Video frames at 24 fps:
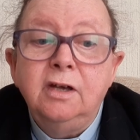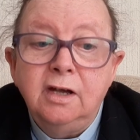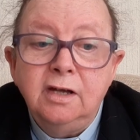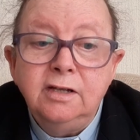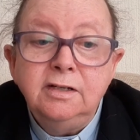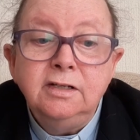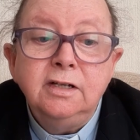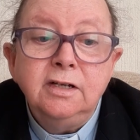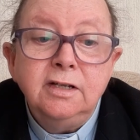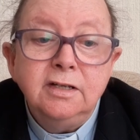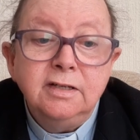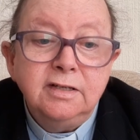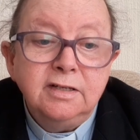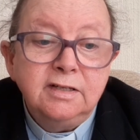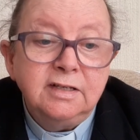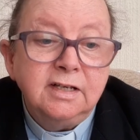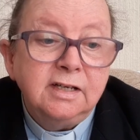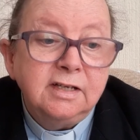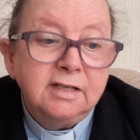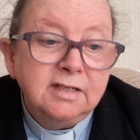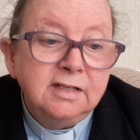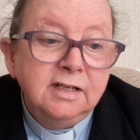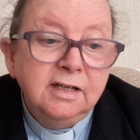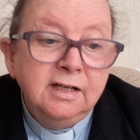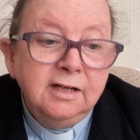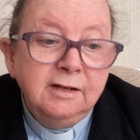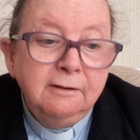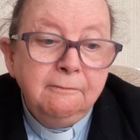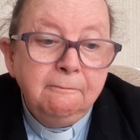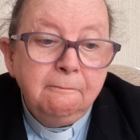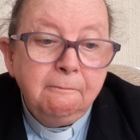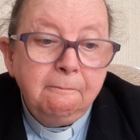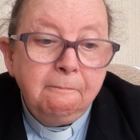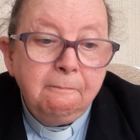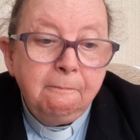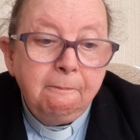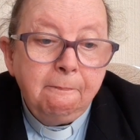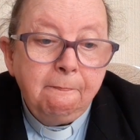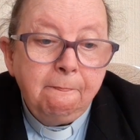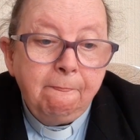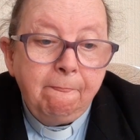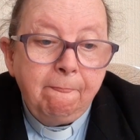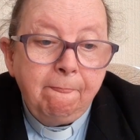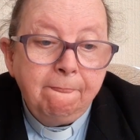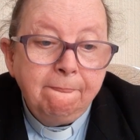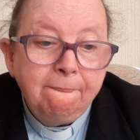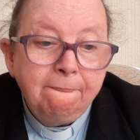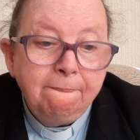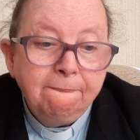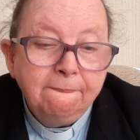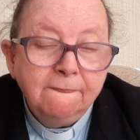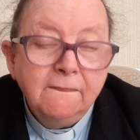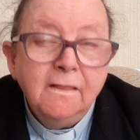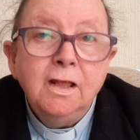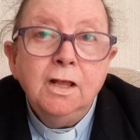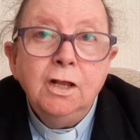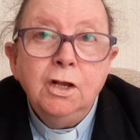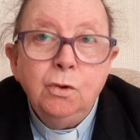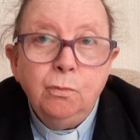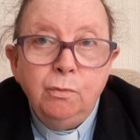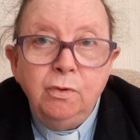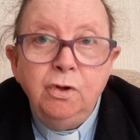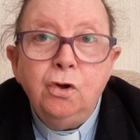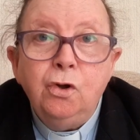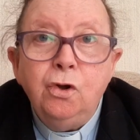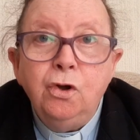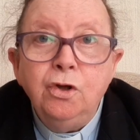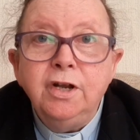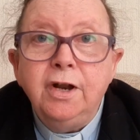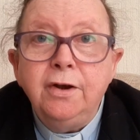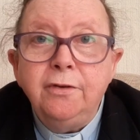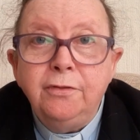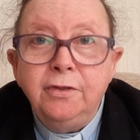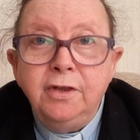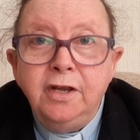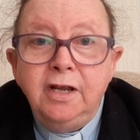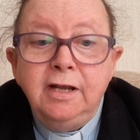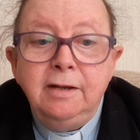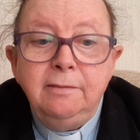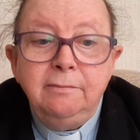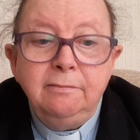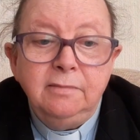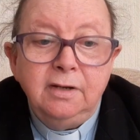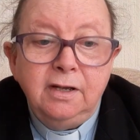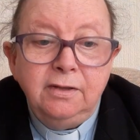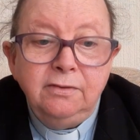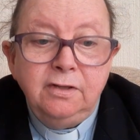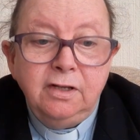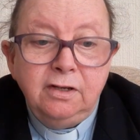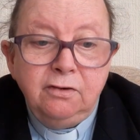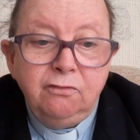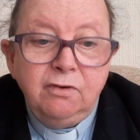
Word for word: 116. We honour them and their